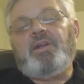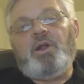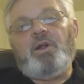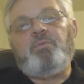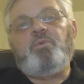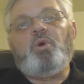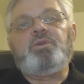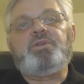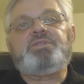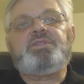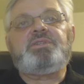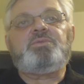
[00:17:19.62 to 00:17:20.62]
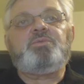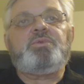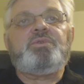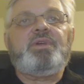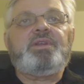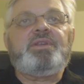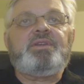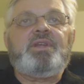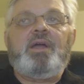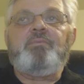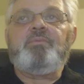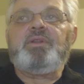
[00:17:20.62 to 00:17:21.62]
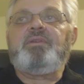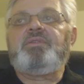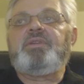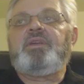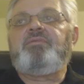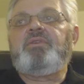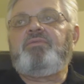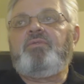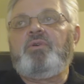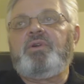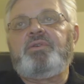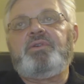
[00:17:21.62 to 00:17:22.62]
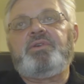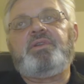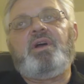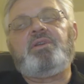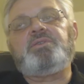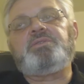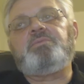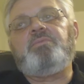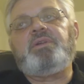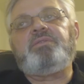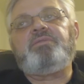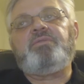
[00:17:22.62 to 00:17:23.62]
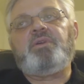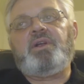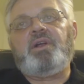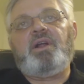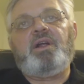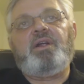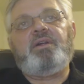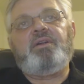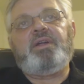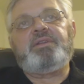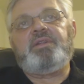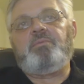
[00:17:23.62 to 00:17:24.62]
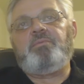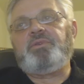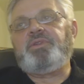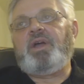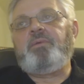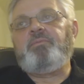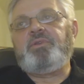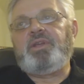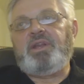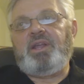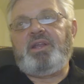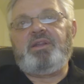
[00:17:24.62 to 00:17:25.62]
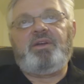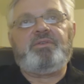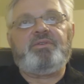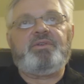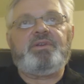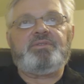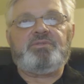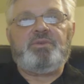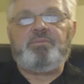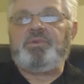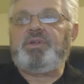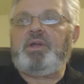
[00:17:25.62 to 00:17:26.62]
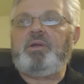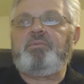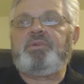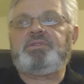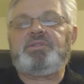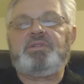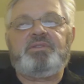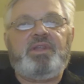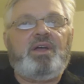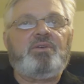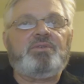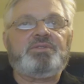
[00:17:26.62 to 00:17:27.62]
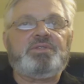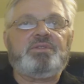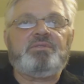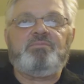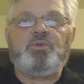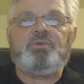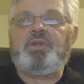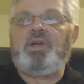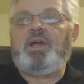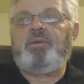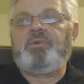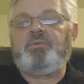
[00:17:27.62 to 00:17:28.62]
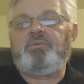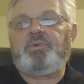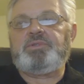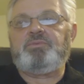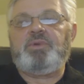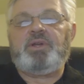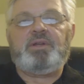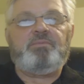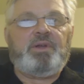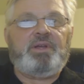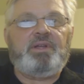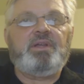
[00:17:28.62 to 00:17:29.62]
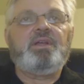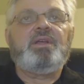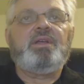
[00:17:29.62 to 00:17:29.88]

car bonuses. When you're at the diamond level, they give you $400 a month for a car. At double diamond, you get $800. At triple diamond, it's $1,000. Blue diamond, which Rick, my